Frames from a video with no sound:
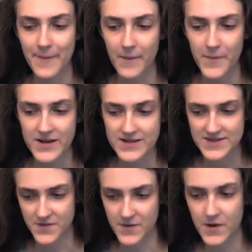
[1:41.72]
But it's
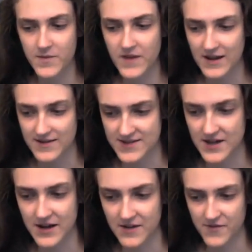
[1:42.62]
a film that has
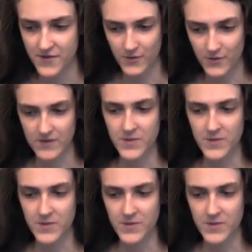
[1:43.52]
kind of only